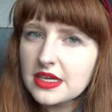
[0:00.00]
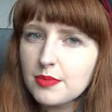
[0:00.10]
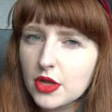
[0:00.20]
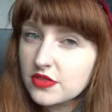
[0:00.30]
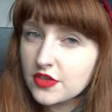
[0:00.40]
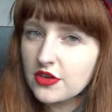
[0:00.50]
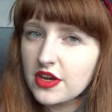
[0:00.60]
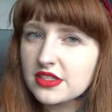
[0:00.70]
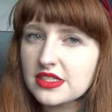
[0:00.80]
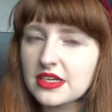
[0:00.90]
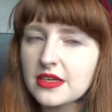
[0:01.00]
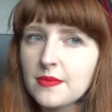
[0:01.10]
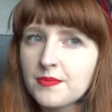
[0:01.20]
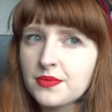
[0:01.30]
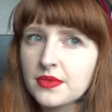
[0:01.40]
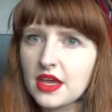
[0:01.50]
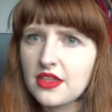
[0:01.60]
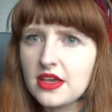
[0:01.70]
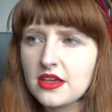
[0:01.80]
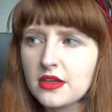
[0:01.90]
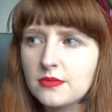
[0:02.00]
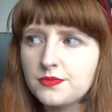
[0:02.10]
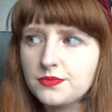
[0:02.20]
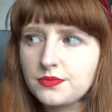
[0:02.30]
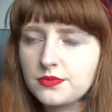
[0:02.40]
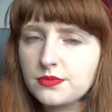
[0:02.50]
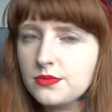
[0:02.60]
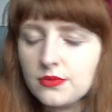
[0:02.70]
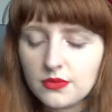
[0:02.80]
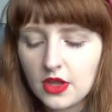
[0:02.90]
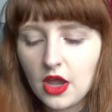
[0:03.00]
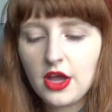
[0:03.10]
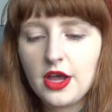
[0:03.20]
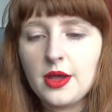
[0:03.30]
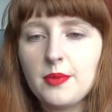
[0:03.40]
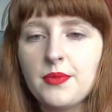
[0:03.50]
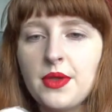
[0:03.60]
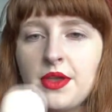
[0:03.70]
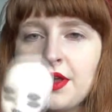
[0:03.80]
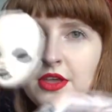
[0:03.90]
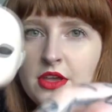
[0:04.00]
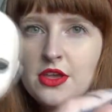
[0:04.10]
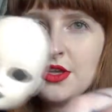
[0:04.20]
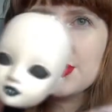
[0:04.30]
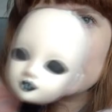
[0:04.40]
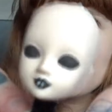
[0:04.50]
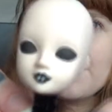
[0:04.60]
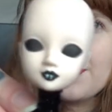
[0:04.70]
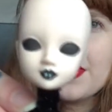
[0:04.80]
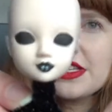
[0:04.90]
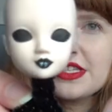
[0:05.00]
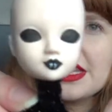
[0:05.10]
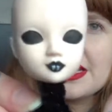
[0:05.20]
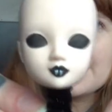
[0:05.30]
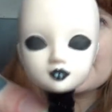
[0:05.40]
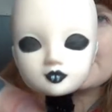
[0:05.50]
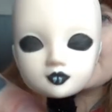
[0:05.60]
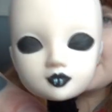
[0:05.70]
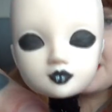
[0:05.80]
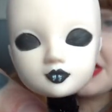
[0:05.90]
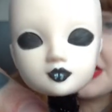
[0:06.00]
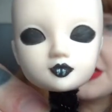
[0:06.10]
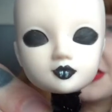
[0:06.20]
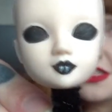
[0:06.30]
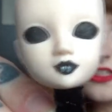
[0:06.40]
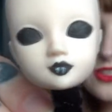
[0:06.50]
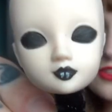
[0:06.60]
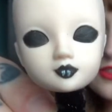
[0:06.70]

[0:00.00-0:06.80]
box curiosity, I think. So the first thing is this